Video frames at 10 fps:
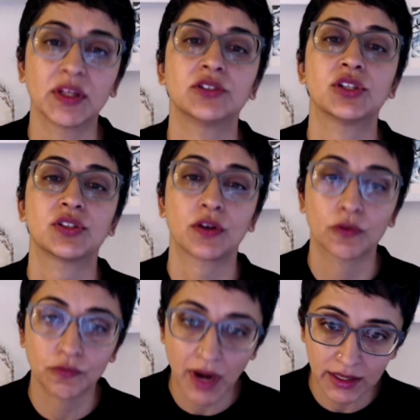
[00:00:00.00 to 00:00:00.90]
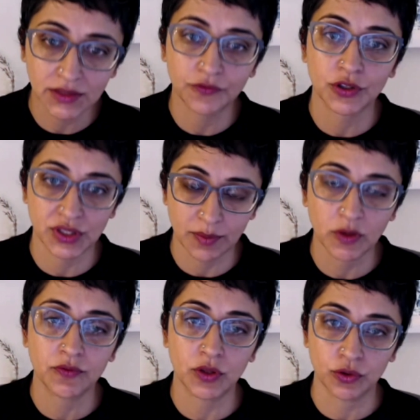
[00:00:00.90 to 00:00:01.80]
Let's just correct for some
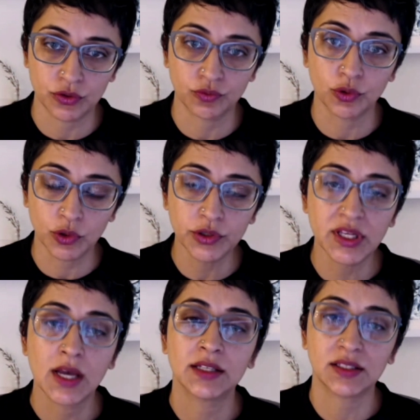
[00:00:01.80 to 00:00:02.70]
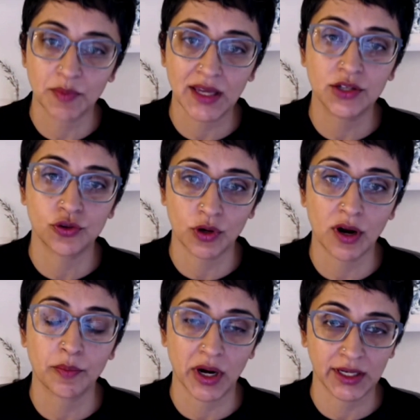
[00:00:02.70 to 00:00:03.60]
of those rules to make sure
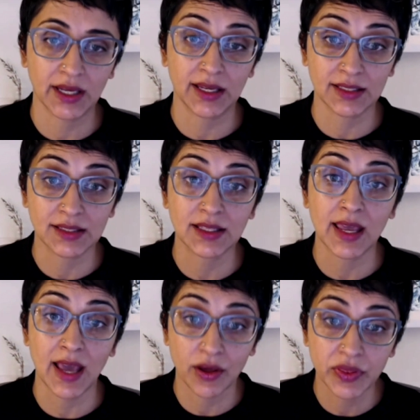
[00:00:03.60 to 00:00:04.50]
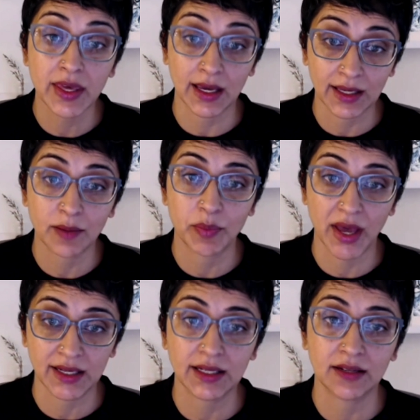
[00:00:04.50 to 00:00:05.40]
our market can stay healthy and
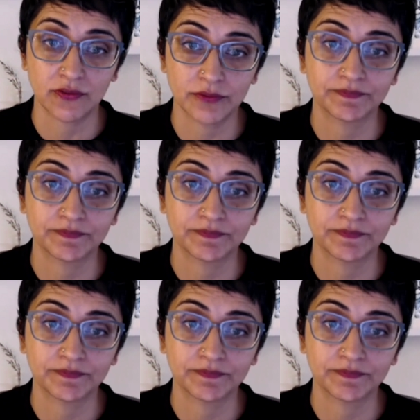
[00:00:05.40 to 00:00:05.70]
competitive.